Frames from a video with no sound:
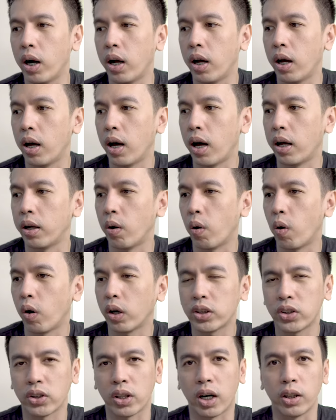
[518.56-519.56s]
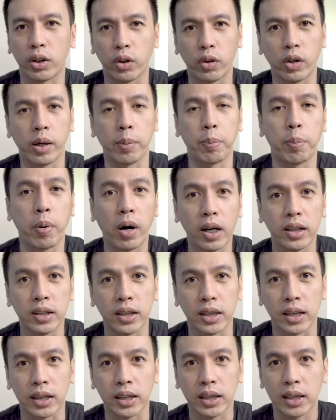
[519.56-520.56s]
a, uh, an org chart or a
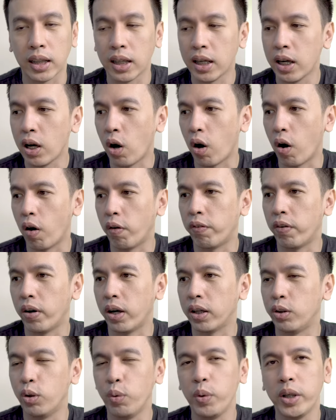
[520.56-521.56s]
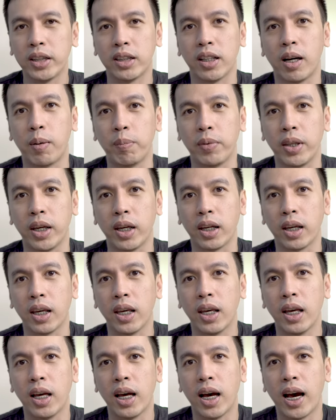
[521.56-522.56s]
process of uh, doing something
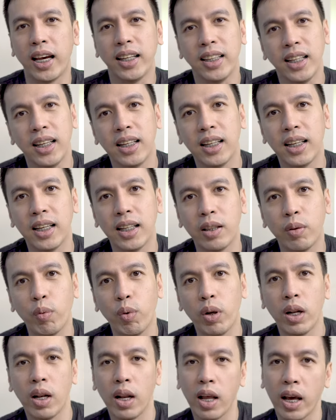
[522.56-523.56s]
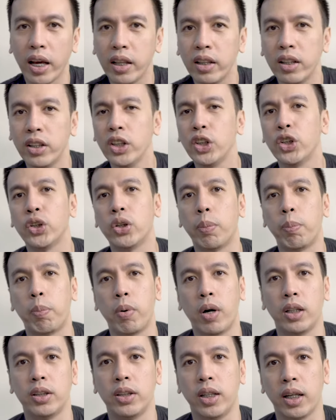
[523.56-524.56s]
i think it will enrich the
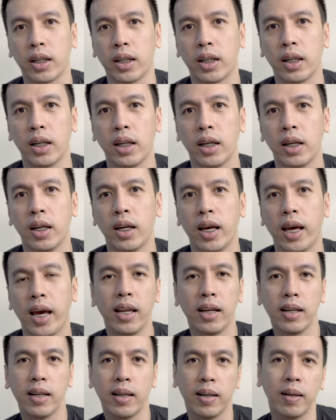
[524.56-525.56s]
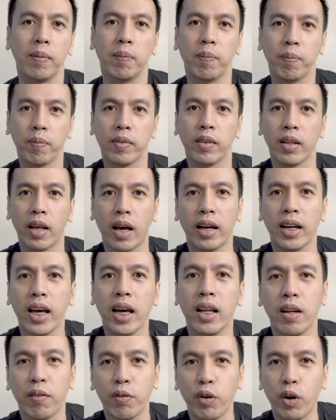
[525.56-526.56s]
project and
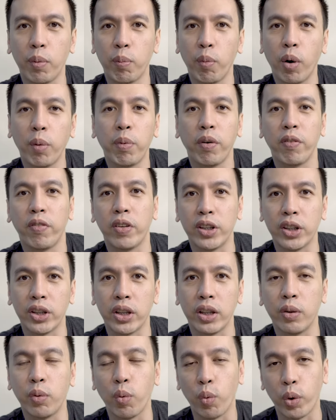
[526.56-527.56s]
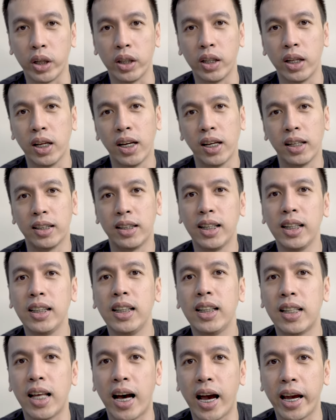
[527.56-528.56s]
again if you're more proficient with
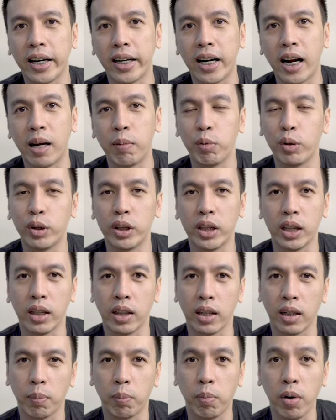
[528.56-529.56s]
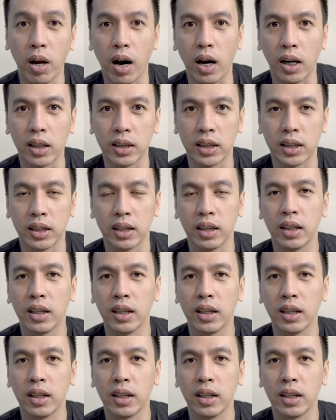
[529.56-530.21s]
3d diagram using blocks